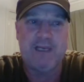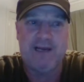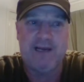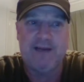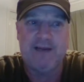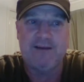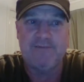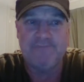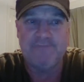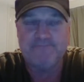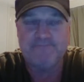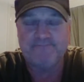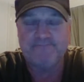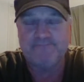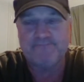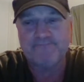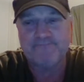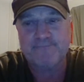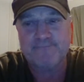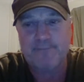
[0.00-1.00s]
know,
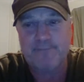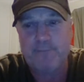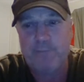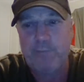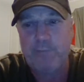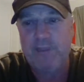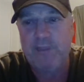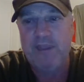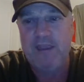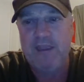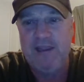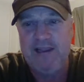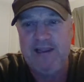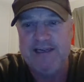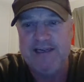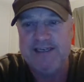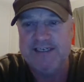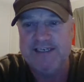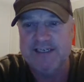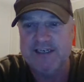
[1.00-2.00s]

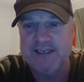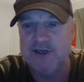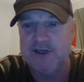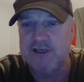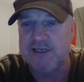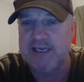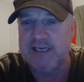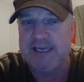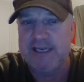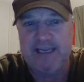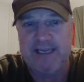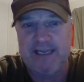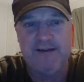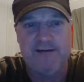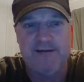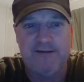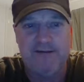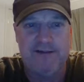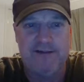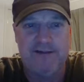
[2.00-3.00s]
he's a good kid.
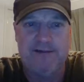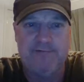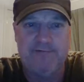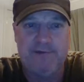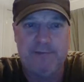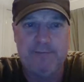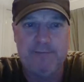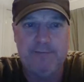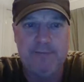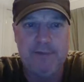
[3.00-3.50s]
I love him.